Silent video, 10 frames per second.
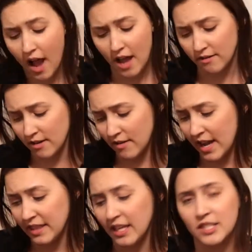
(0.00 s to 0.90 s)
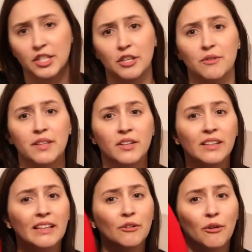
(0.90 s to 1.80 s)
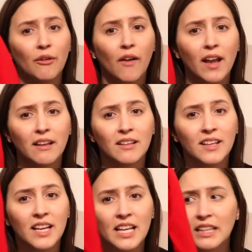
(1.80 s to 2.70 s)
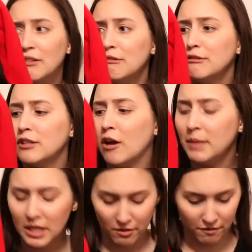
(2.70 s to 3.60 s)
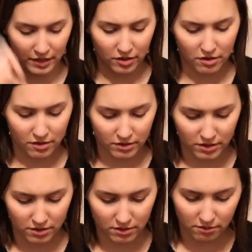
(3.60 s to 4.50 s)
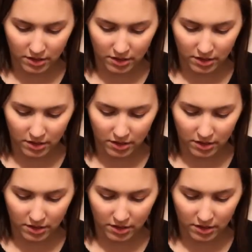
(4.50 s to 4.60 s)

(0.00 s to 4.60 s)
I don't know, I think it's cute and they're little. Tommy Hilfigers, they're so